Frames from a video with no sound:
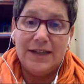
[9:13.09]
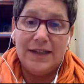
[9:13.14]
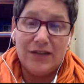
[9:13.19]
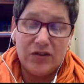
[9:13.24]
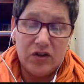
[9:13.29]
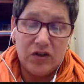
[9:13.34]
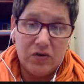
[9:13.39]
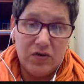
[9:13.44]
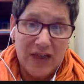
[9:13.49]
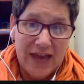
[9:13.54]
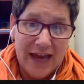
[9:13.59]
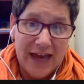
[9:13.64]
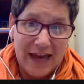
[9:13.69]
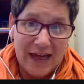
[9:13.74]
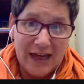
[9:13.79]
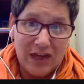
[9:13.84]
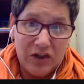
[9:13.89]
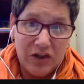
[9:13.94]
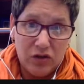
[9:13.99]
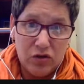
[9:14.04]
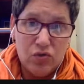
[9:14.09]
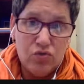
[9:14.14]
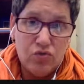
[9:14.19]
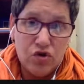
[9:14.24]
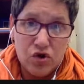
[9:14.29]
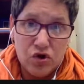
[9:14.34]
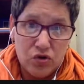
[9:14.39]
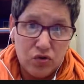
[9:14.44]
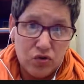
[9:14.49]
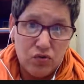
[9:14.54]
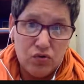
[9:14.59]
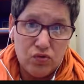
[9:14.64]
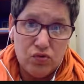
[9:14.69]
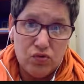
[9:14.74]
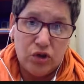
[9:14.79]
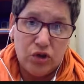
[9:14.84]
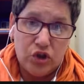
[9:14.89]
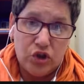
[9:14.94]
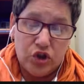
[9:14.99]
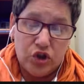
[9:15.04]
so that you
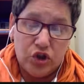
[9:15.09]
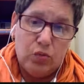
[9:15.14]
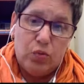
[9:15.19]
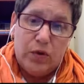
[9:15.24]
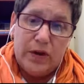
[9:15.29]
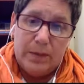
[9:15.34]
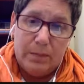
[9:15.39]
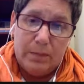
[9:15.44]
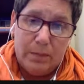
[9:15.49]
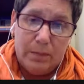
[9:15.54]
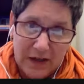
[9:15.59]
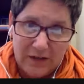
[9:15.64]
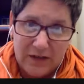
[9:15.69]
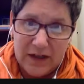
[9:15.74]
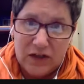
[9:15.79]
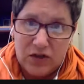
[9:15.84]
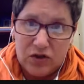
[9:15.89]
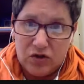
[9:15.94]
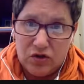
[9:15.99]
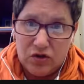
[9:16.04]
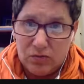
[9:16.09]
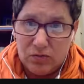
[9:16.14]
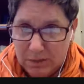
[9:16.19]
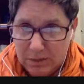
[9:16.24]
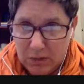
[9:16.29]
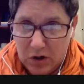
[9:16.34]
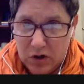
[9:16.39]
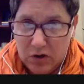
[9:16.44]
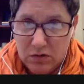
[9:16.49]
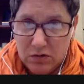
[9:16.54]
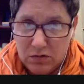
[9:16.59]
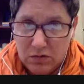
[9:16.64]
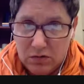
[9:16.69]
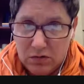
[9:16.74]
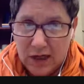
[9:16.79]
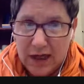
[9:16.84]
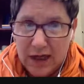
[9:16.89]
knew, should we pivot to remote,